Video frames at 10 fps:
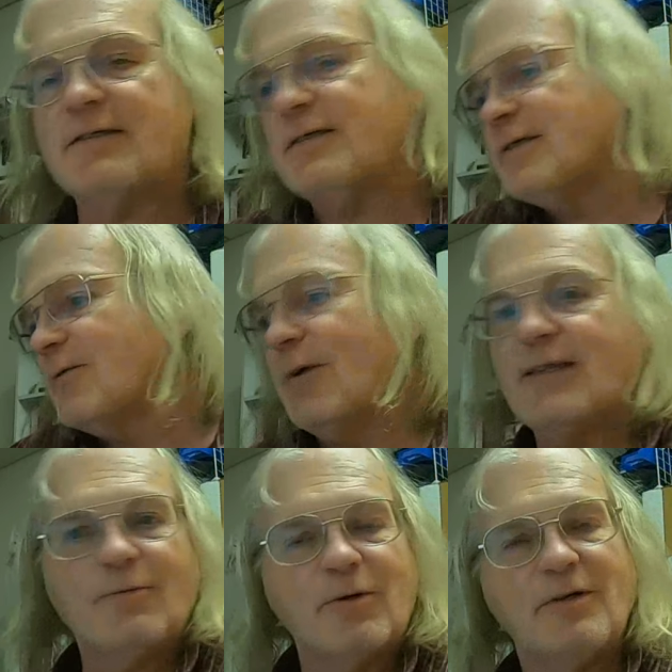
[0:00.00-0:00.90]
That's just the way
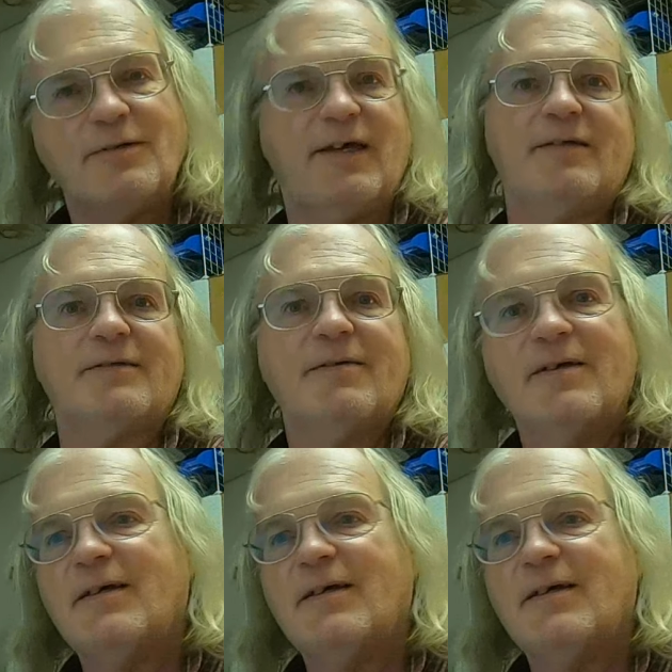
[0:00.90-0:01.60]
the world is